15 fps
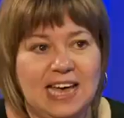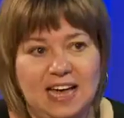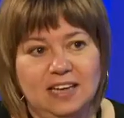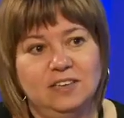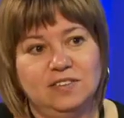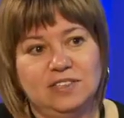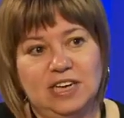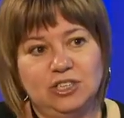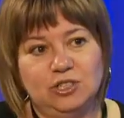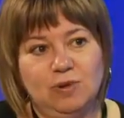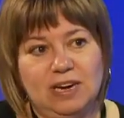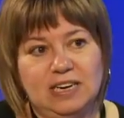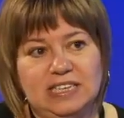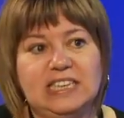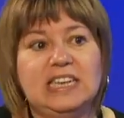kind of
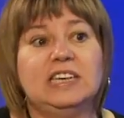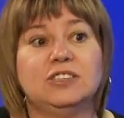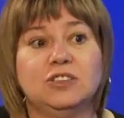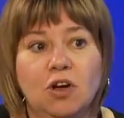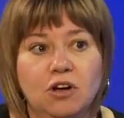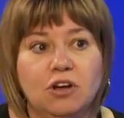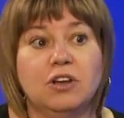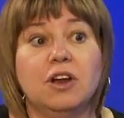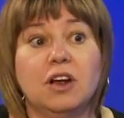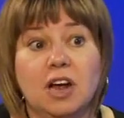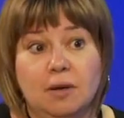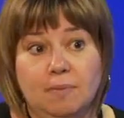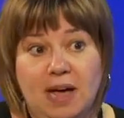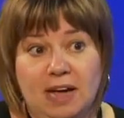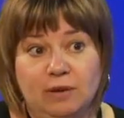sexuality is not going to
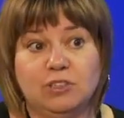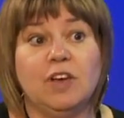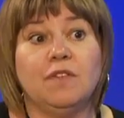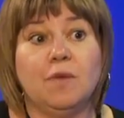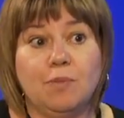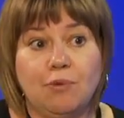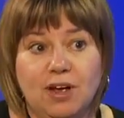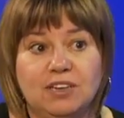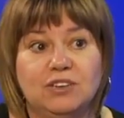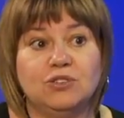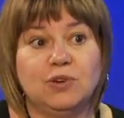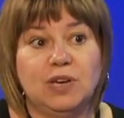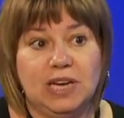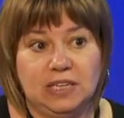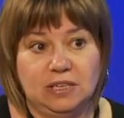come out of a
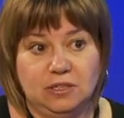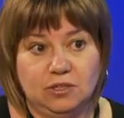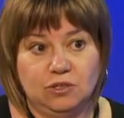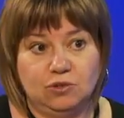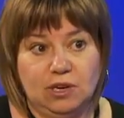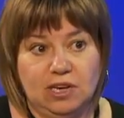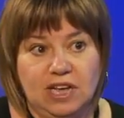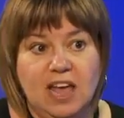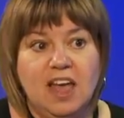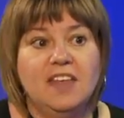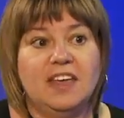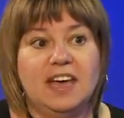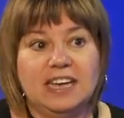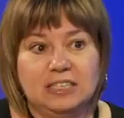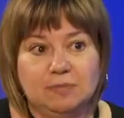predatory industry
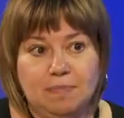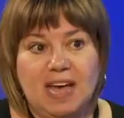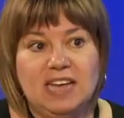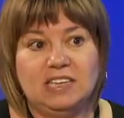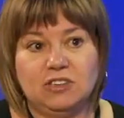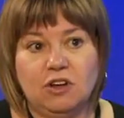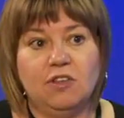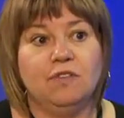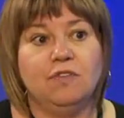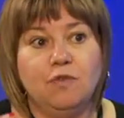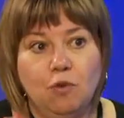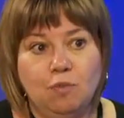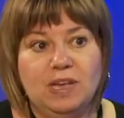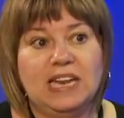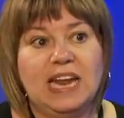that is based on
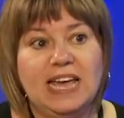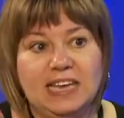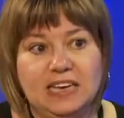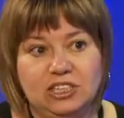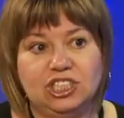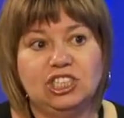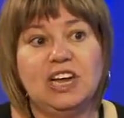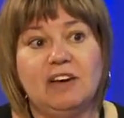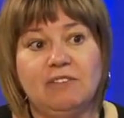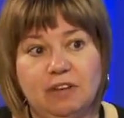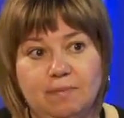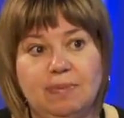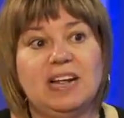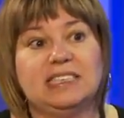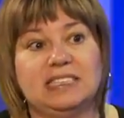formulaic, generic,
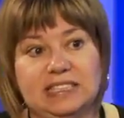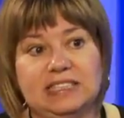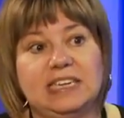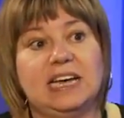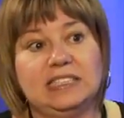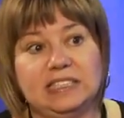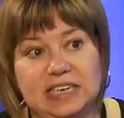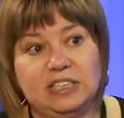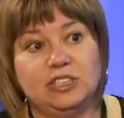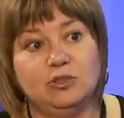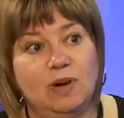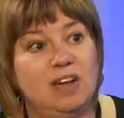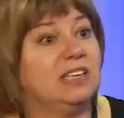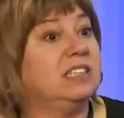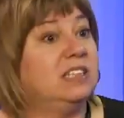plasticized
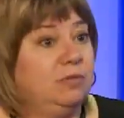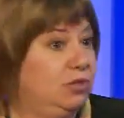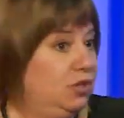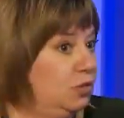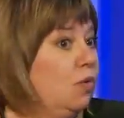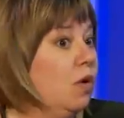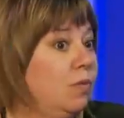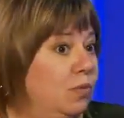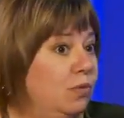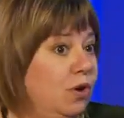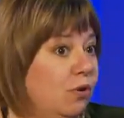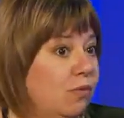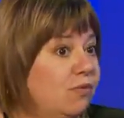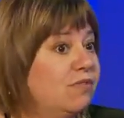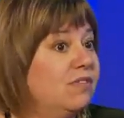sexuality, which is what
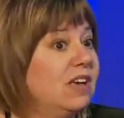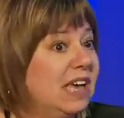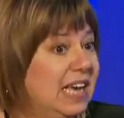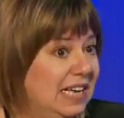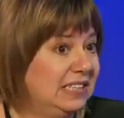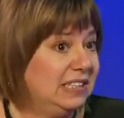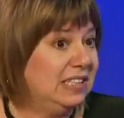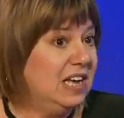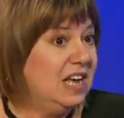pornography is.